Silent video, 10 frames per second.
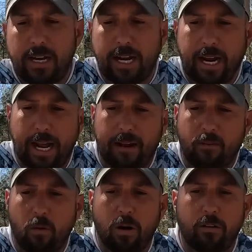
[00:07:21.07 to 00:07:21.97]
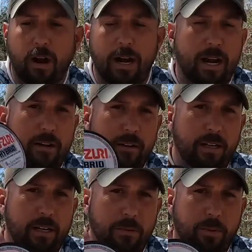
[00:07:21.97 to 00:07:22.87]
and I have one right now
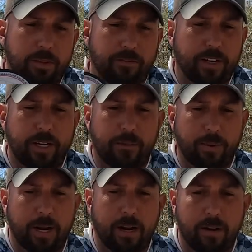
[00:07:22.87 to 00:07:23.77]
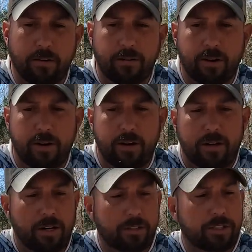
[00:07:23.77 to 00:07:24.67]
rigged up with the 15-pound
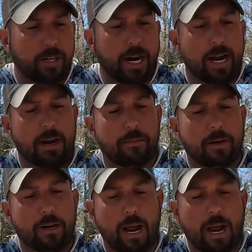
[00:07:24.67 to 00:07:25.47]
Yo-Zuri Hybrid.